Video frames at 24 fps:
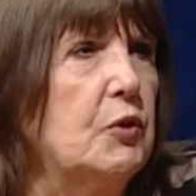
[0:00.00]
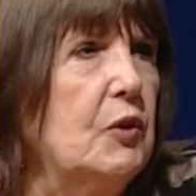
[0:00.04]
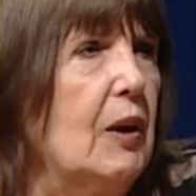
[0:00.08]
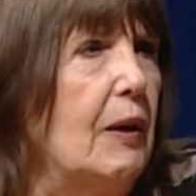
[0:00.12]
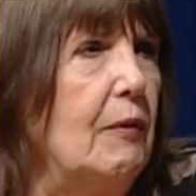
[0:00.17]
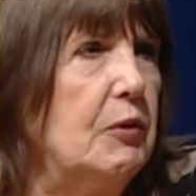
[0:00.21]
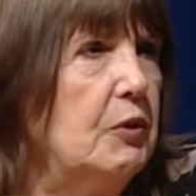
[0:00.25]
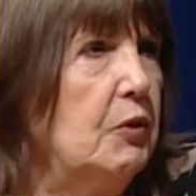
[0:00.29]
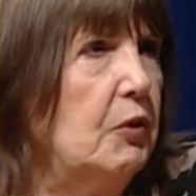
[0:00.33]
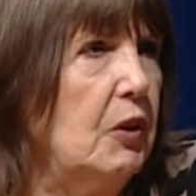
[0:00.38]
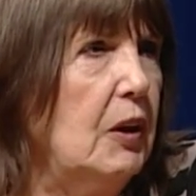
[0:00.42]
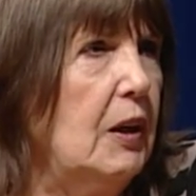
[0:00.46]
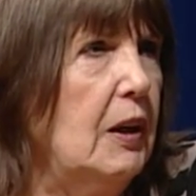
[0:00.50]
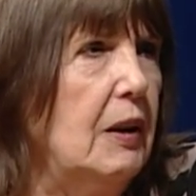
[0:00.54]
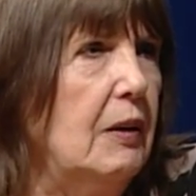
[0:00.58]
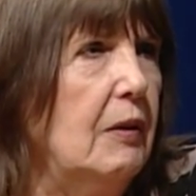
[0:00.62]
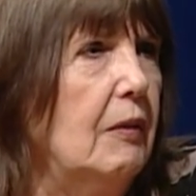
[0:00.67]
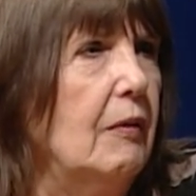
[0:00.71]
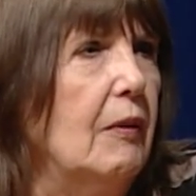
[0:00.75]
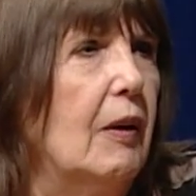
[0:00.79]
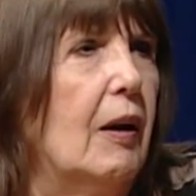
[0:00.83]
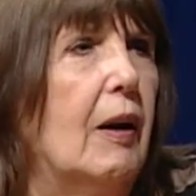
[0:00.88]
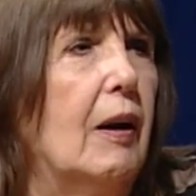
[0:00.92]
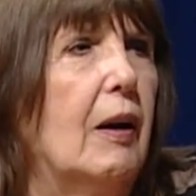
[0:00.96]

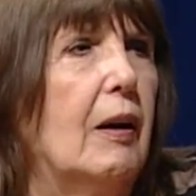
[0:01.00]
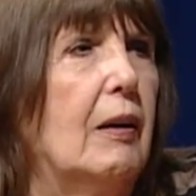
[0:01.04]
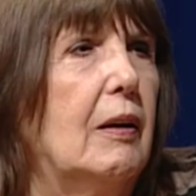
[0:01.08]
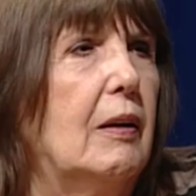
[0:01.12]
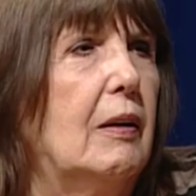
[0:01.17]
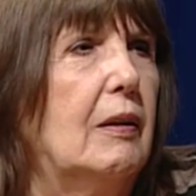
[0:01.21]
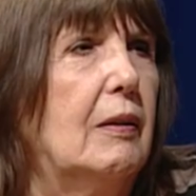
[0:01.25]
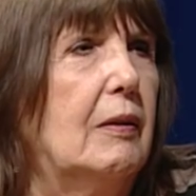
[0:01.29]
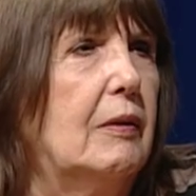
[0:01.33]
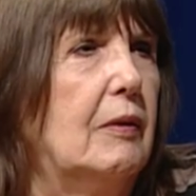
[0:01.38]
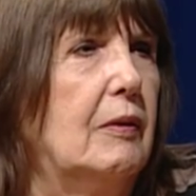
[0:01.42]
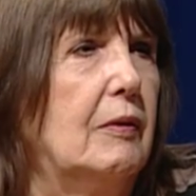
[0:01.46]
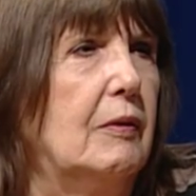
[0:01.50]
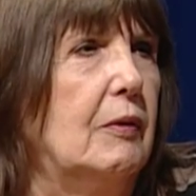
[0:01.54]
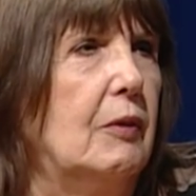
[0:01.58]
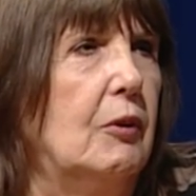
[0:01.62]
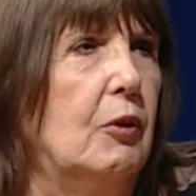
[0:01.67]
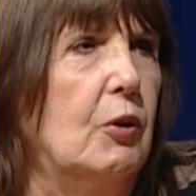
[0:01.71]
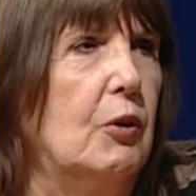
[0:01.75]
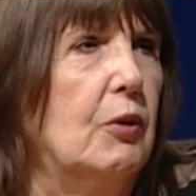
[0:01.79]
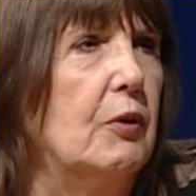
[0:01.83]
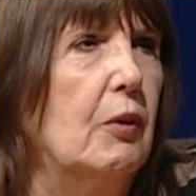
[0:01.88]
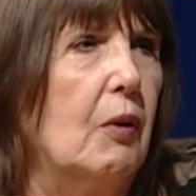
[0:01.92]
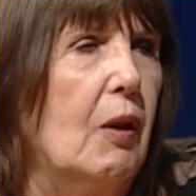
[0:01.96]
17, I
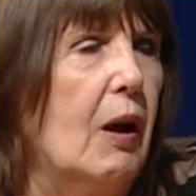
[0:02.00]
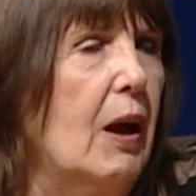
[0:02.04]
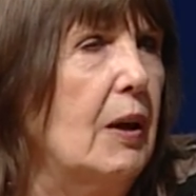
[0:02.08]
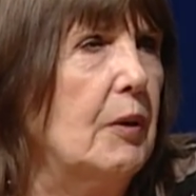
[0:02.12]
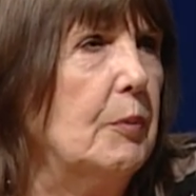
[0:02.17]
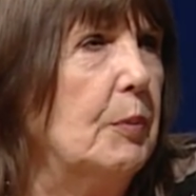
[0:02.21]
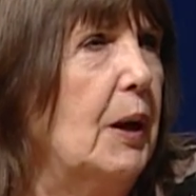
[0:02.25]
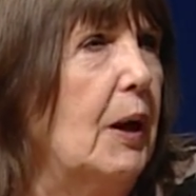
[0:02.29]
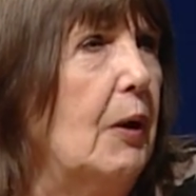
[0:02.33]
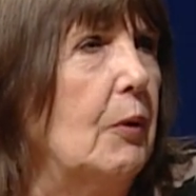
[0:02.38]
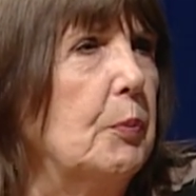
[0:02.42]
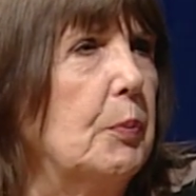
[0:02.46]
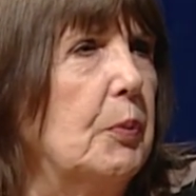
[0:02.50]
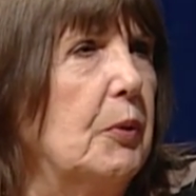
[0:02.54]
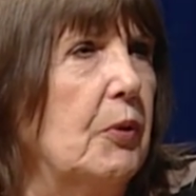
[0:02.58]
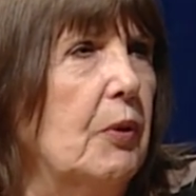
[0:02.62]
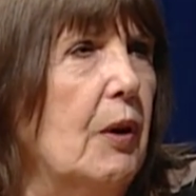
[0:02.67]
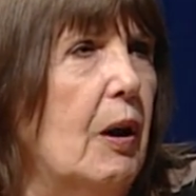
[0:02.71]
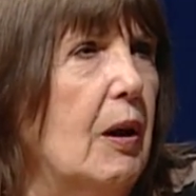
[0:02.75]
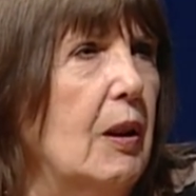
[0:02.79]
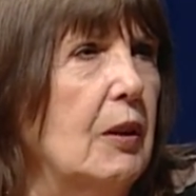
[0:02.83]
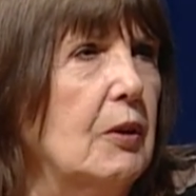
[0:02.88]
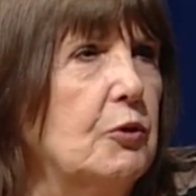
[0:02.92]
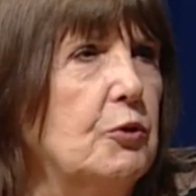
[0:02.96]
learned a lot about
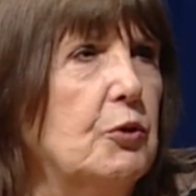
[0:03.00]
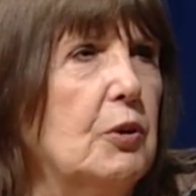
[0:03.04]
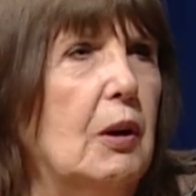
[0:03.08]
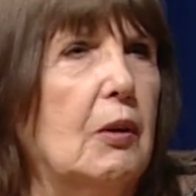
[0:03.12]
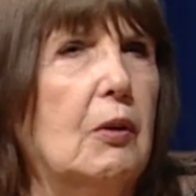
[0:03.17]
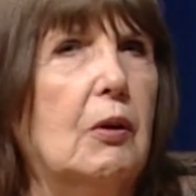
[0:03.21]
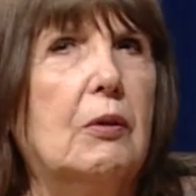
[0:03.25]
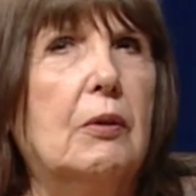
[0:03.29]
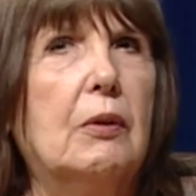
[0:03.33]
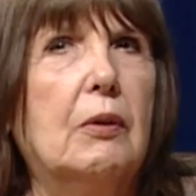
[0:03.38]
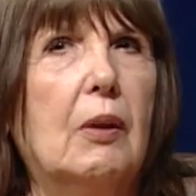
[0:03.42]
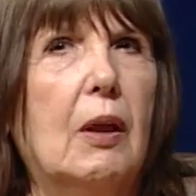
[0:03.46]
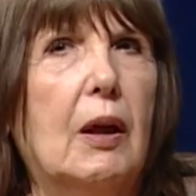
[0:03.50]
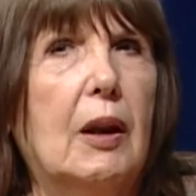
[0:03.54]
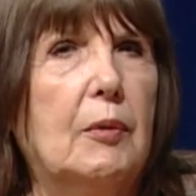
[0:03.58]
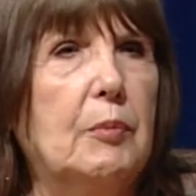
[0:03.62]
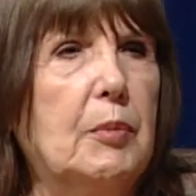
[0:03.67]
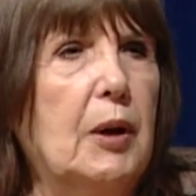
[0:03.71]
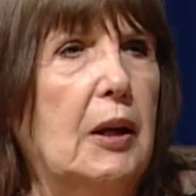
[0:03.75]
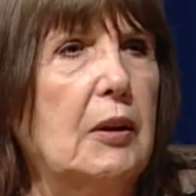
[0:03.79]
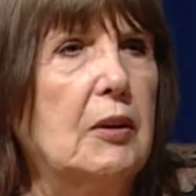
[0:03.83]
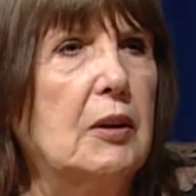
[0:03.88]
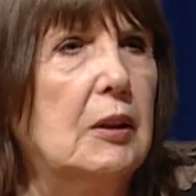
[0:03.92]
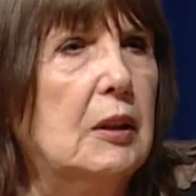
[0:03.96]
pathology. I learned a lot
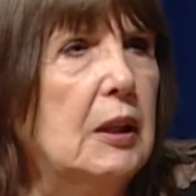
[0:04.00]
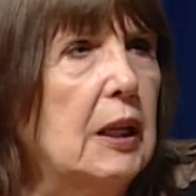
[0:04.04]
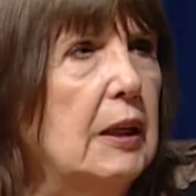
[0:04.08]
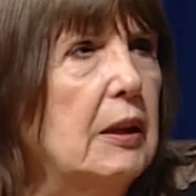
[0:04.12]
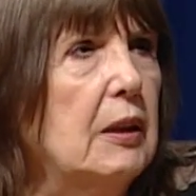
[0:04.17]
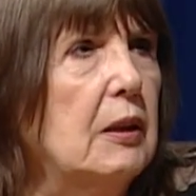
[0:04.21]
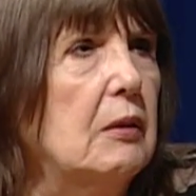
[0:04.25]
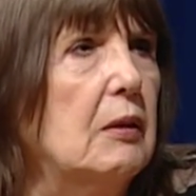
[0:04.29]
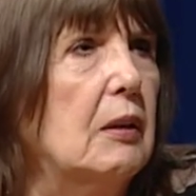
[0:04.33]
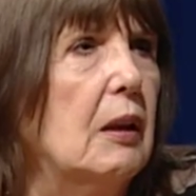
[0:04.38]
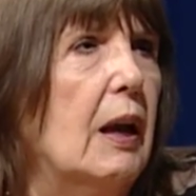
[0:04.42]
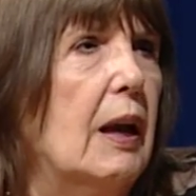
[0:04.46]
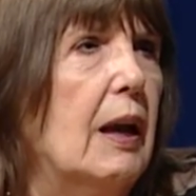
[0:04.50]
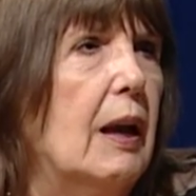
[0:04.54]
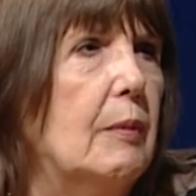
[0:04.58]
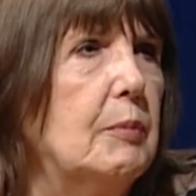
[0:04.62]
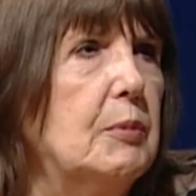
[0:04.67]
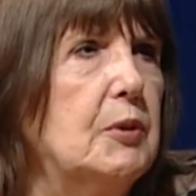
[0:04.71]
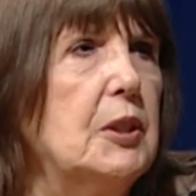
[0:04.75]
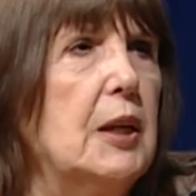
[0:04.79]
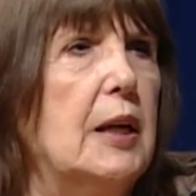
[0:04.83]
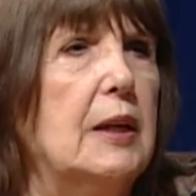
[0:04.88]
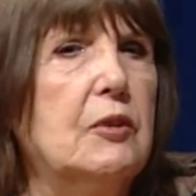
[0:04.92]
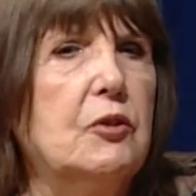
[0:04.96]
about clinical
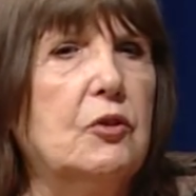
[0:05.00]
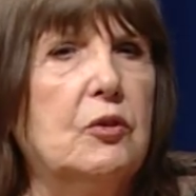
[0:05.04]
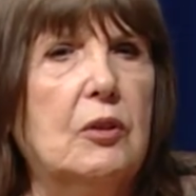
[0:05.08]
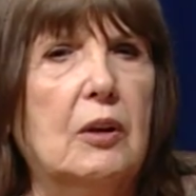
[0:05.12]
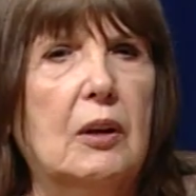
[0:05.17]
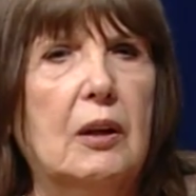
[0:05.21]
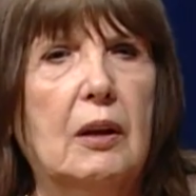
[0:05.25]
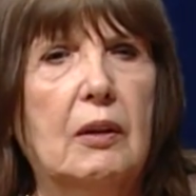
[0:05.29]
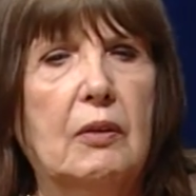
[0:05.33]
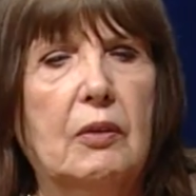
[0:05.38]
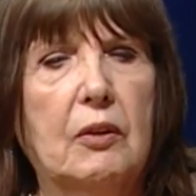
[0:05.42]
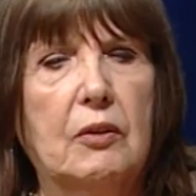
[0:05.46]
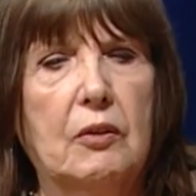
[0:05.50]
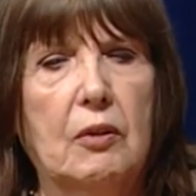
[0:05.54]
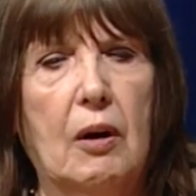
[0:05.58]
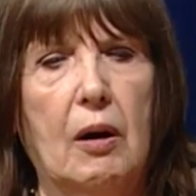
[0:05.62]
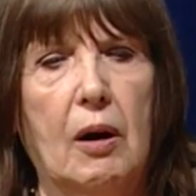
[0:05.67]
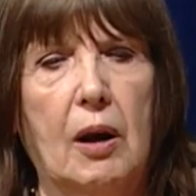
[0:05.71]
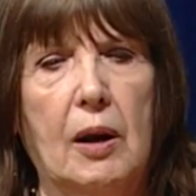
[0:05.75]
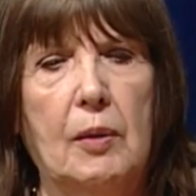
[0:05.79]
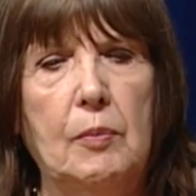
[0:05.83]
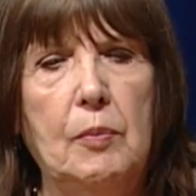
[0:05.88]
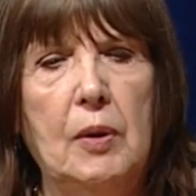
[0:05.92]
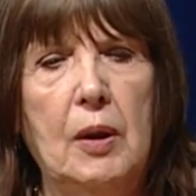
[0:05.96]
lab testing at the
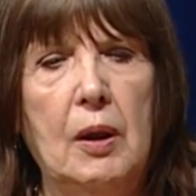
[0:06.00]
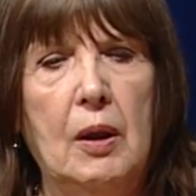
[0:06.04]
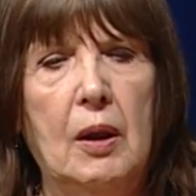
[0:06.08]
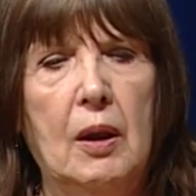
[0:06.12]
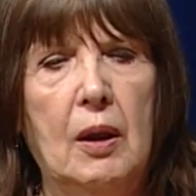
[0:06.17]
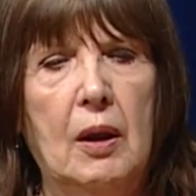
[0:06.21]
time.